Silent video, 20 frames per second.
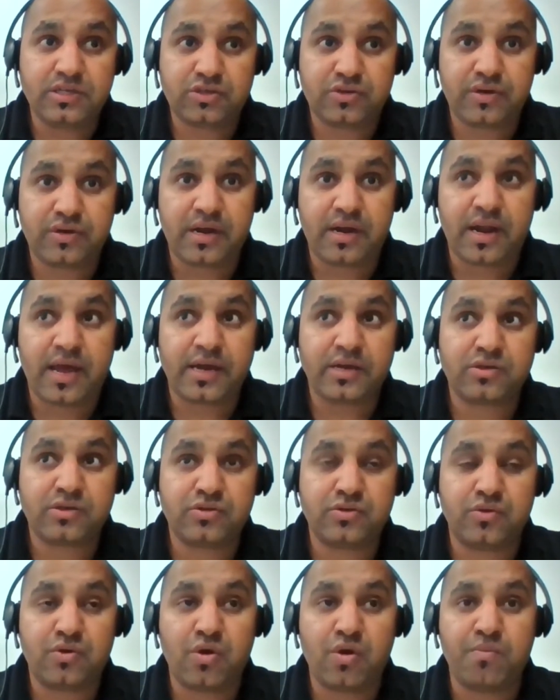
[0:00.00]
student like to
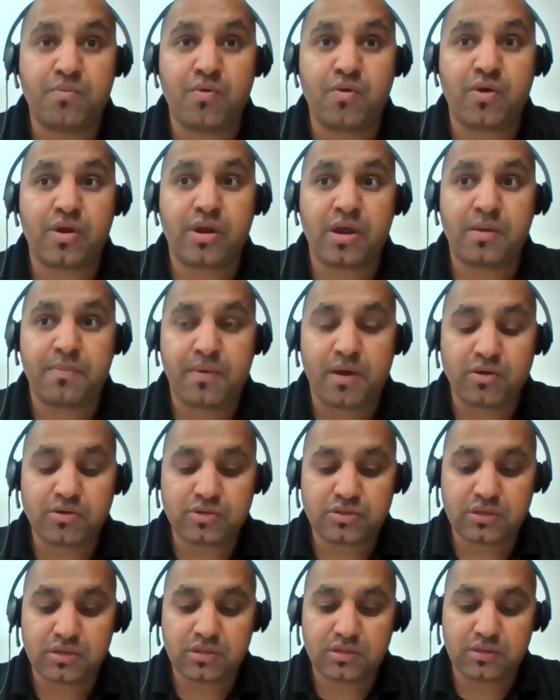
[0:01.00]
know more about
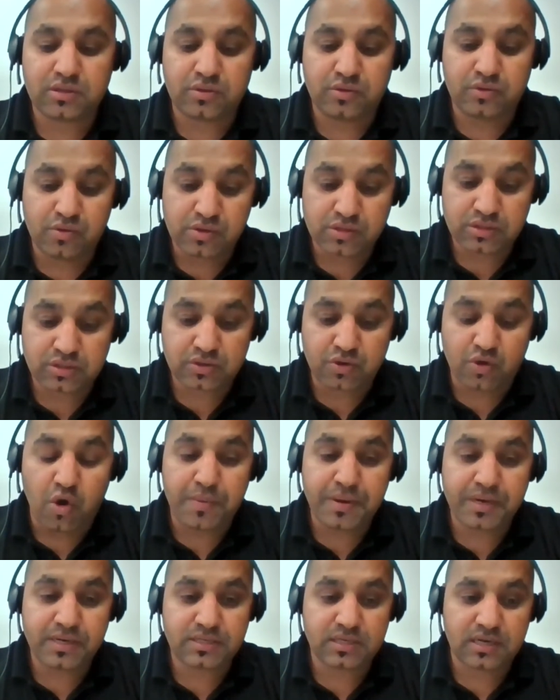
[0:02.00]
those
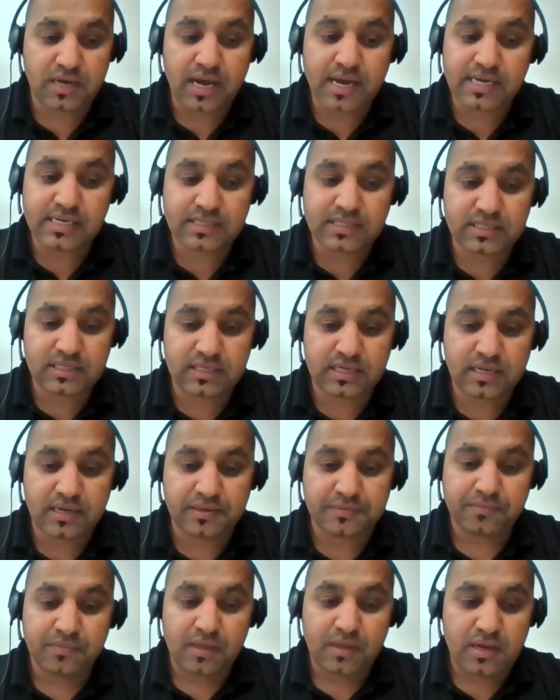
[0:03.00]
COVID-19
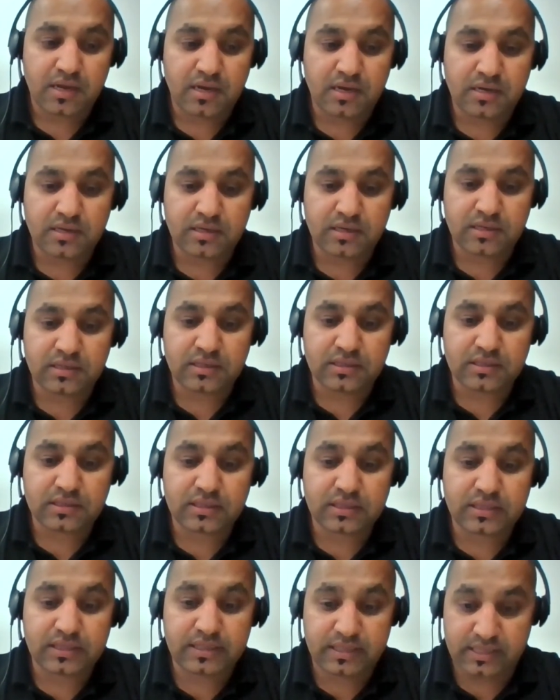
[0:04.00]

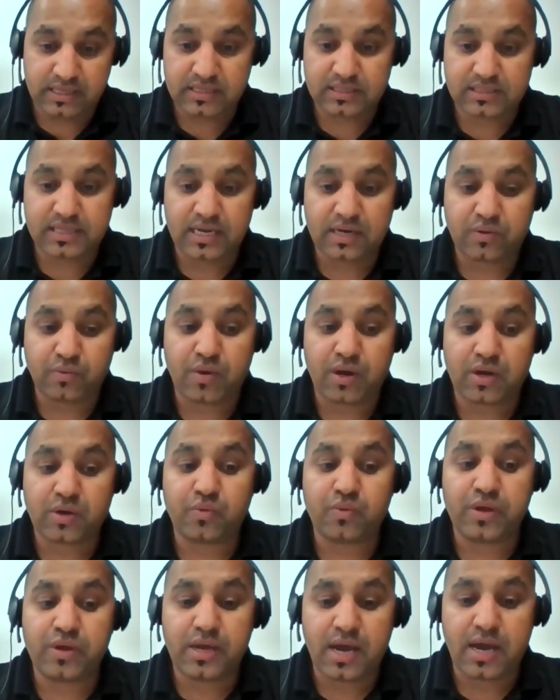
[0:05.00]
things, that what
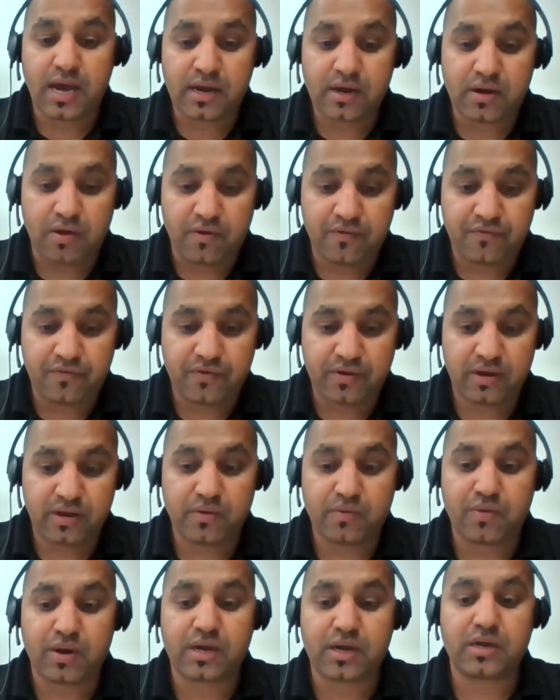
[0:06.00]
we are
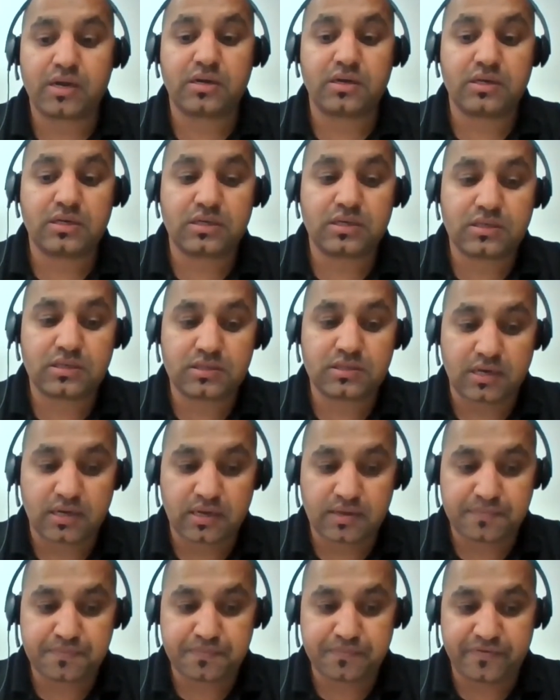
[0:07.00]
offering, what sort
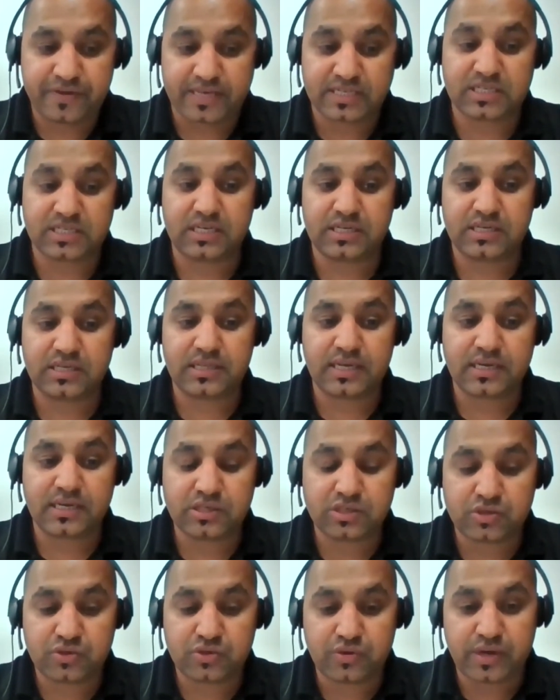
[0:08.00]
of facility
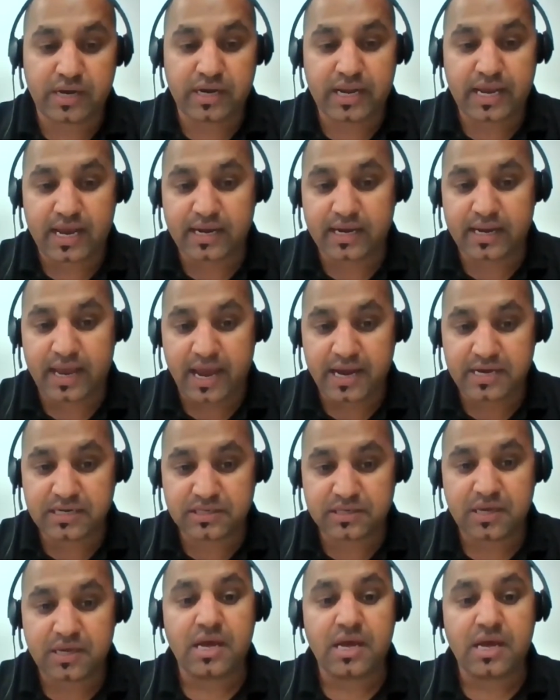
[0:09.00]
that student can get,